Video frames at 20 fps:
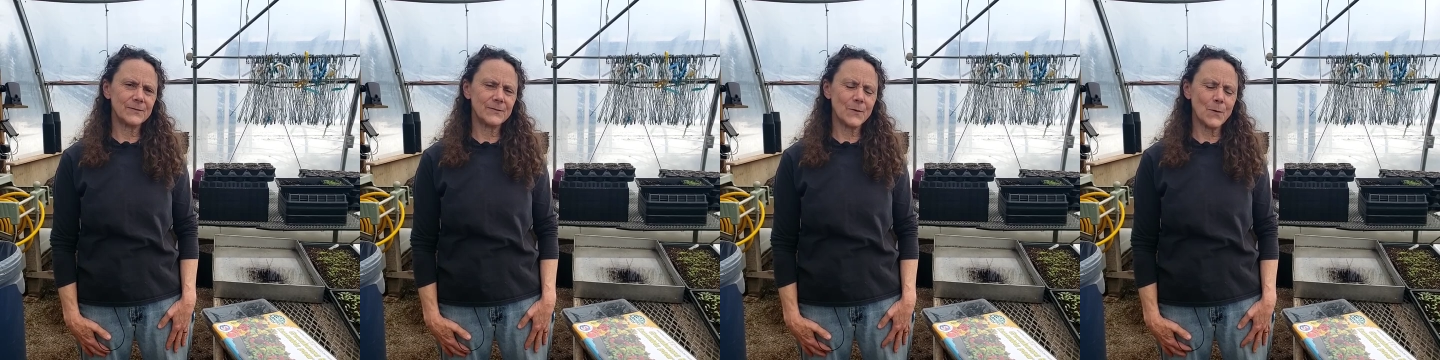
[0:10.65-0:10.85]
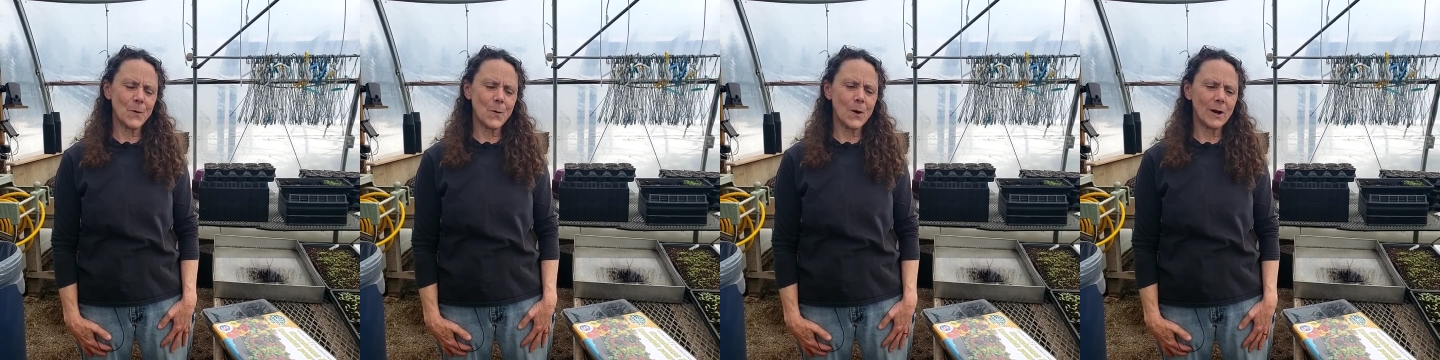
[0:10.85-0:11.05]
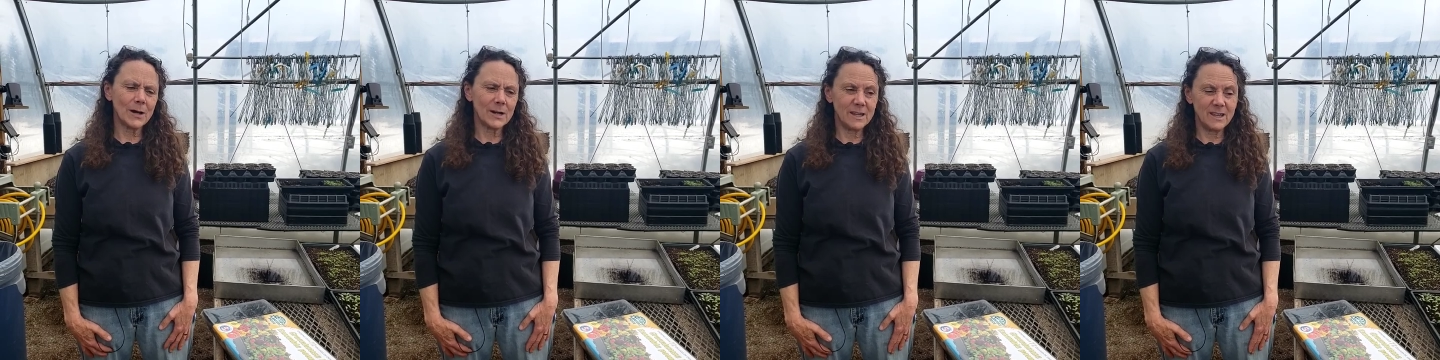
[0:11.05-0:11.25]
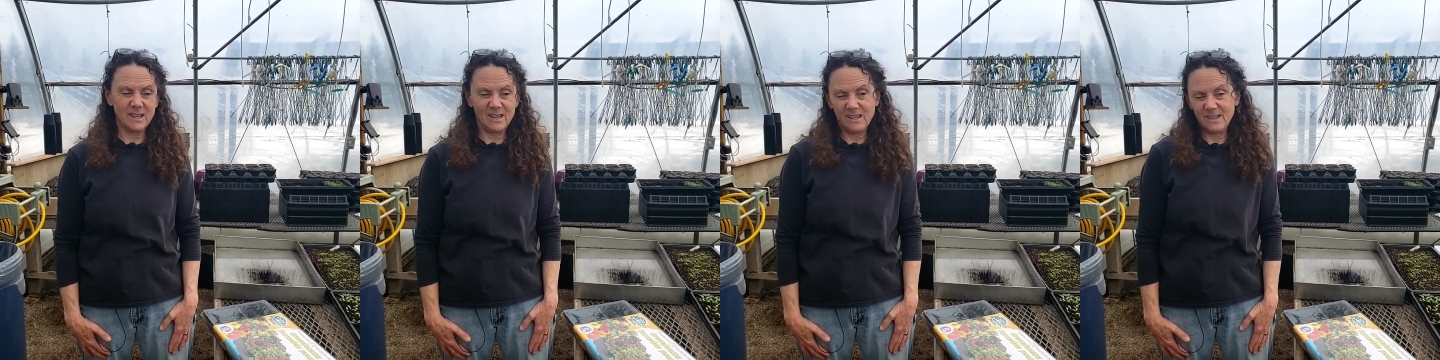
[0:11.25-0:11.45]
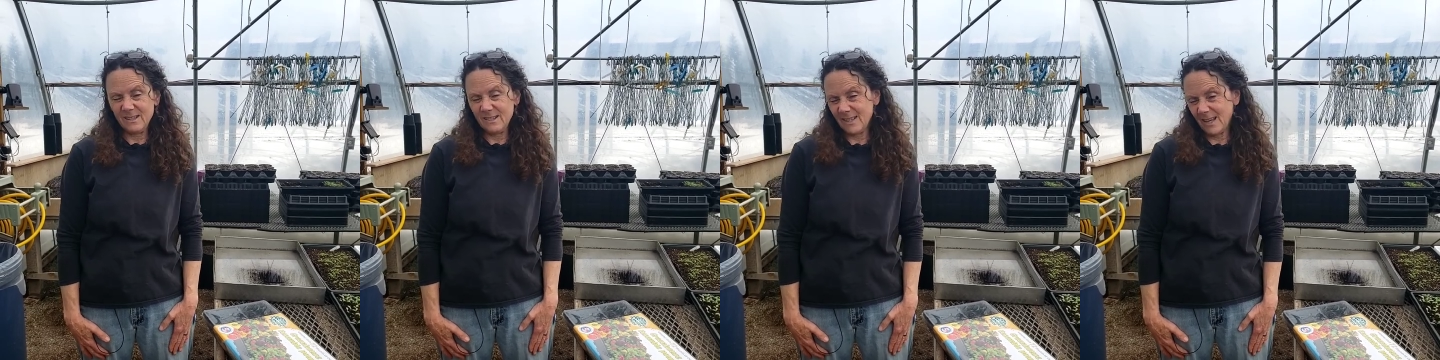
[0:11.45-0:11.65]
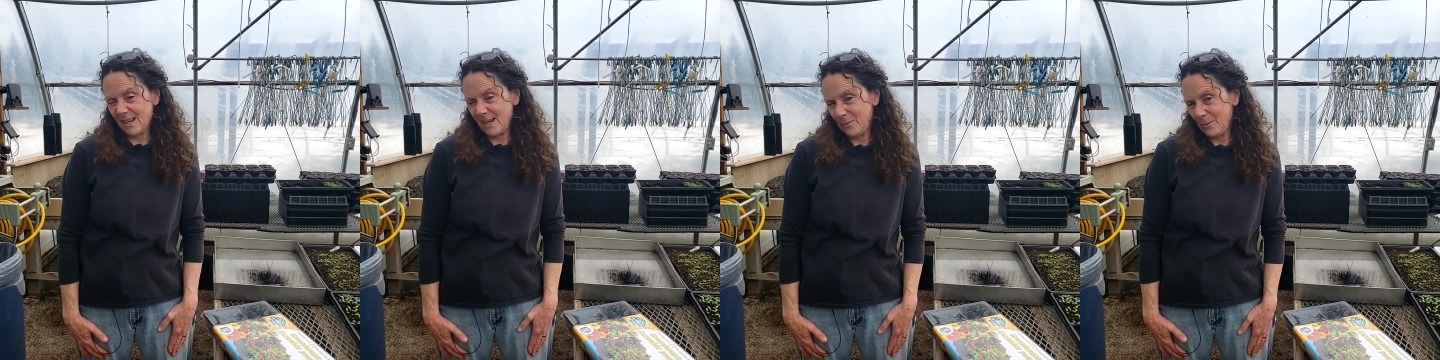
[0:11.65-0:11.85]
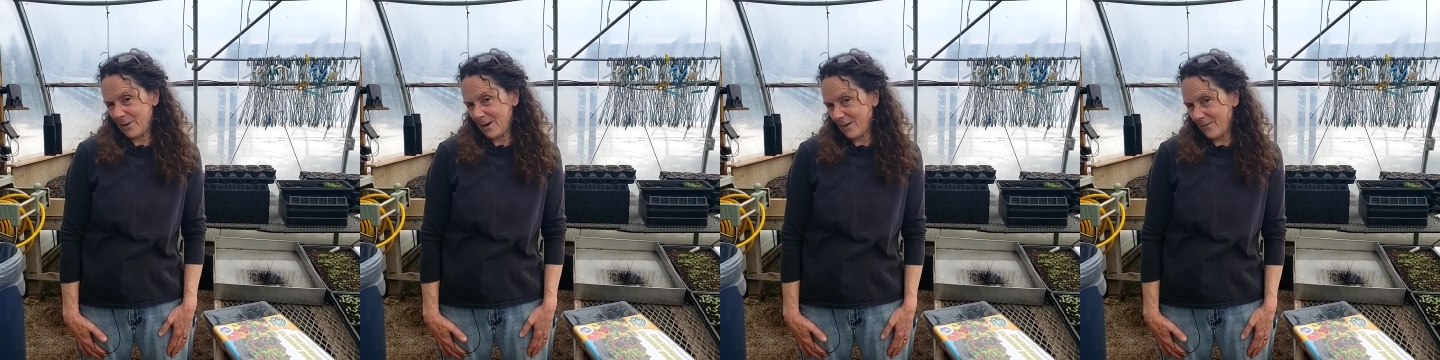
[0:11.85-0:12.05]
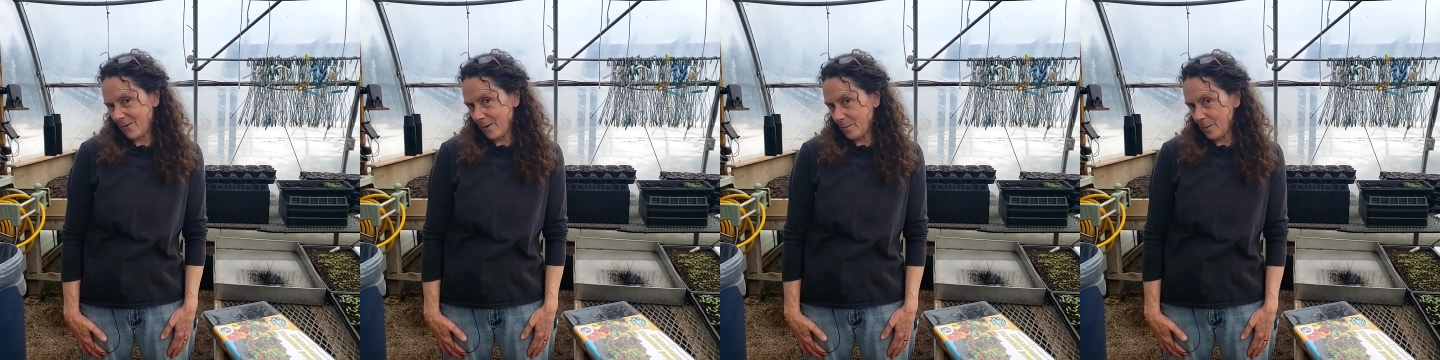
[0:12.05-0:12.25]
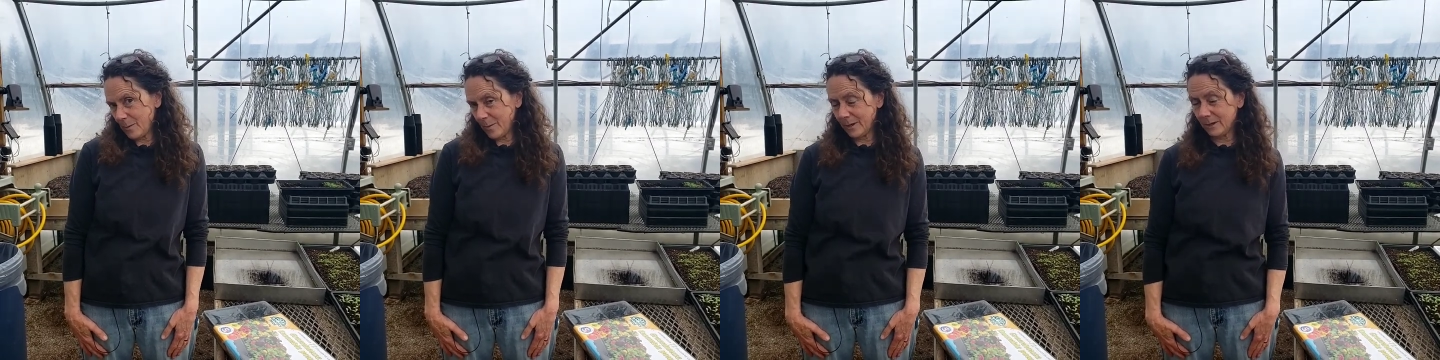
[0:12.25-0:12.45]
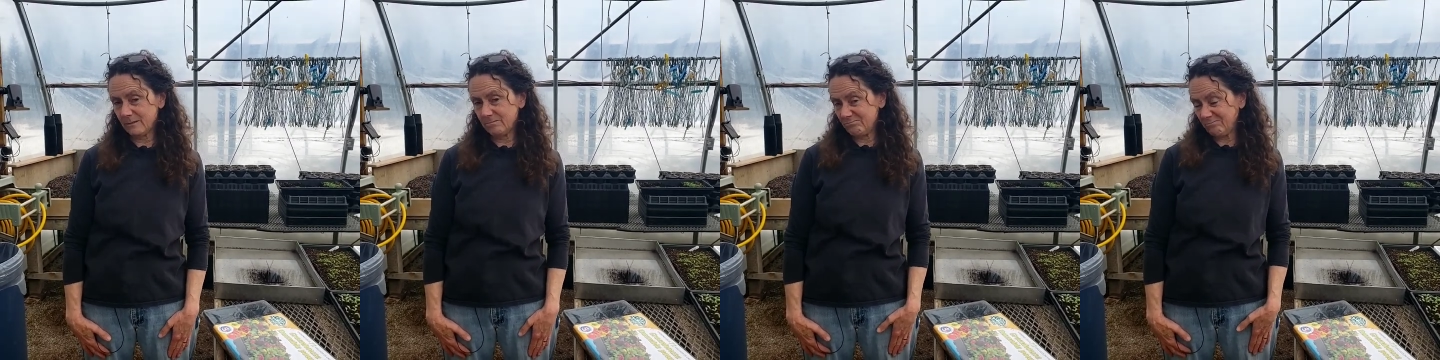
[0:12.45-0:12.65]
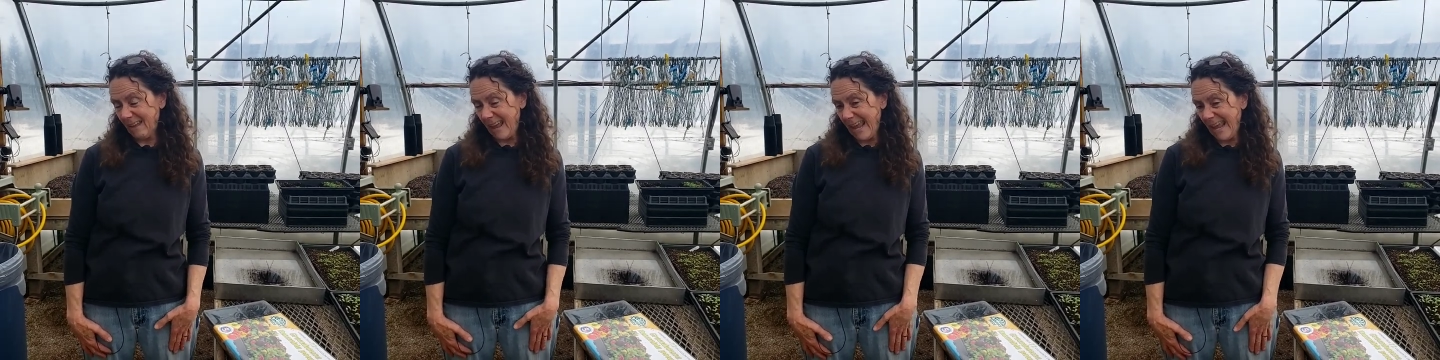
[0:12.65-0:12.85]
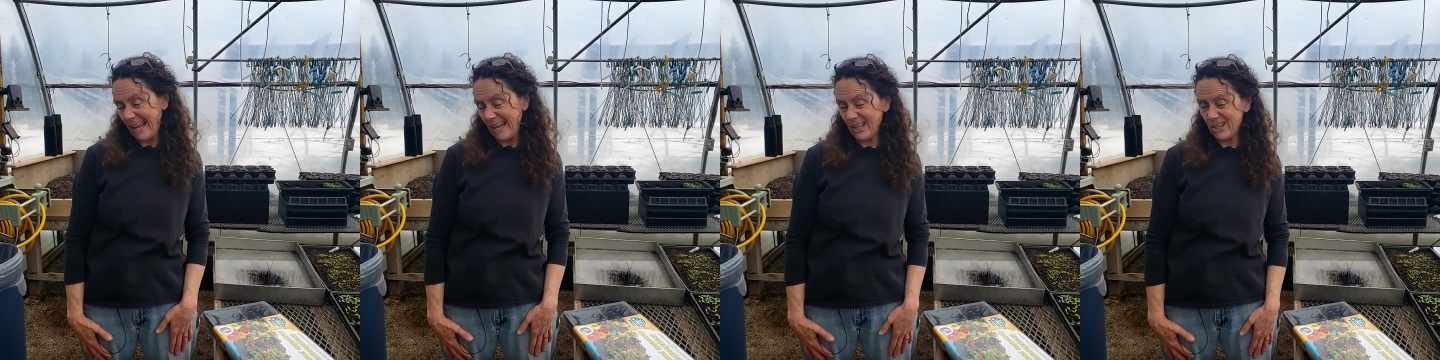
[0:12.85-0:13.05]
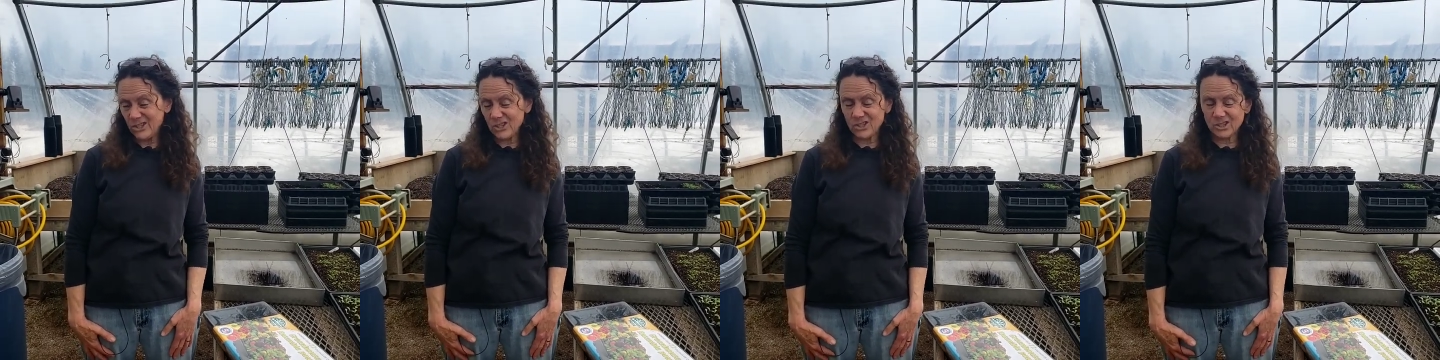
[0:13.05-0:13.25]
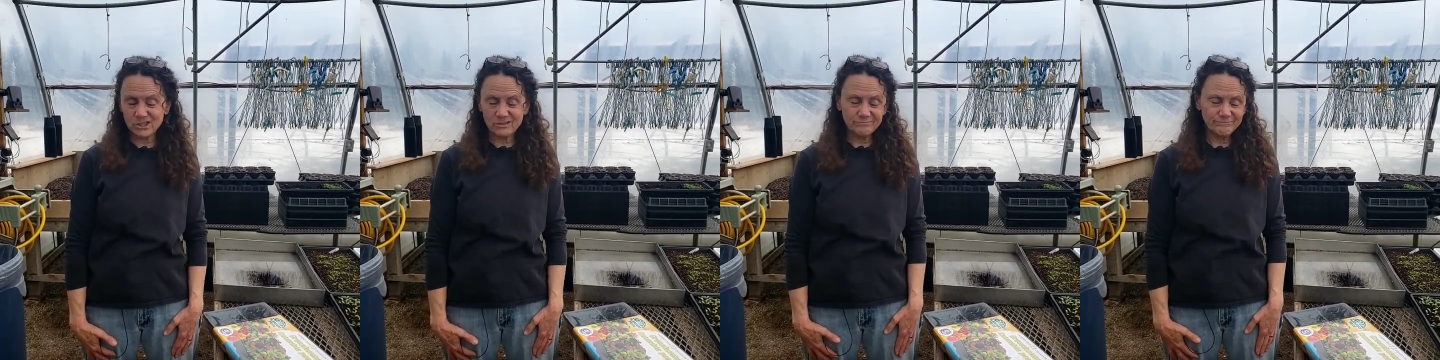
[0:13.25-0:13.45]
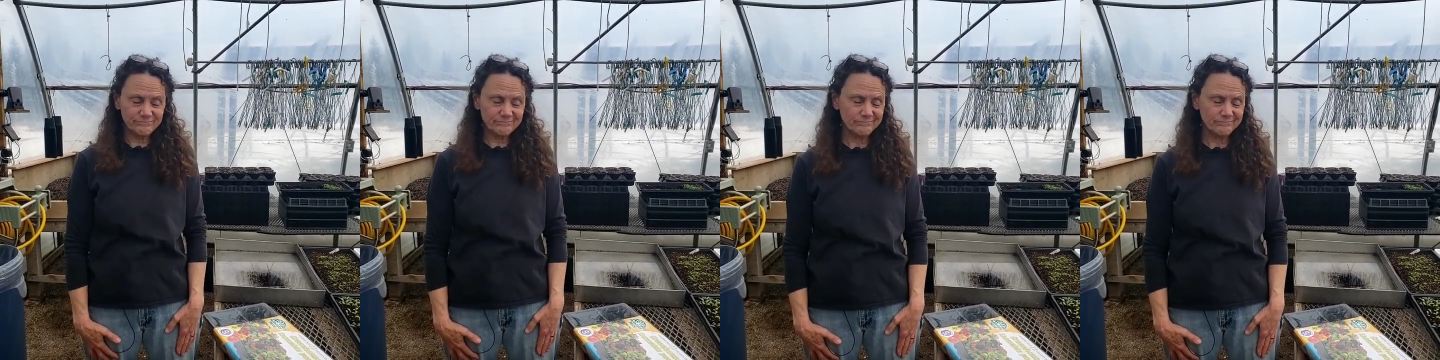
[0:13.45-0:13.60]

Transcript: for kids anywhere from about age